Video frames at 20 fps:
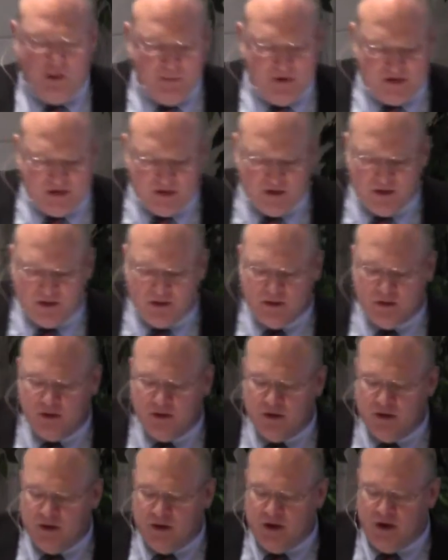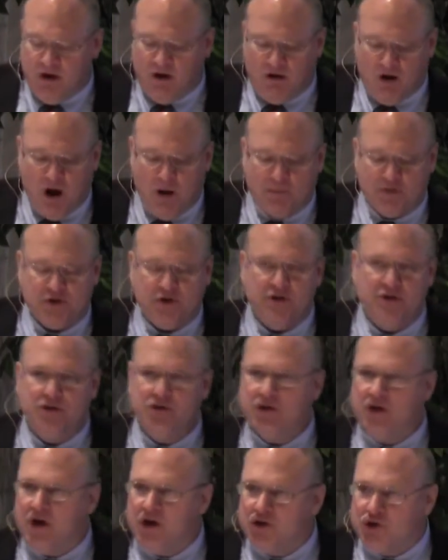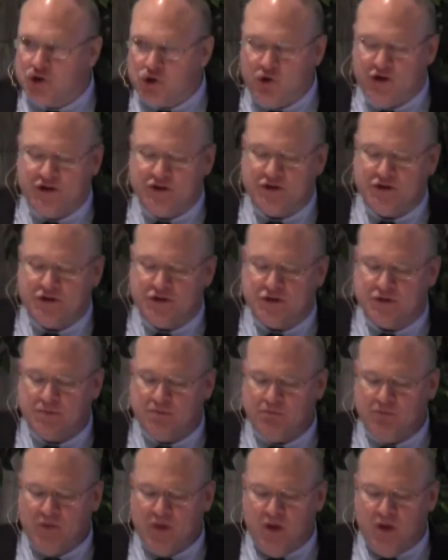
limited in our options and our choices.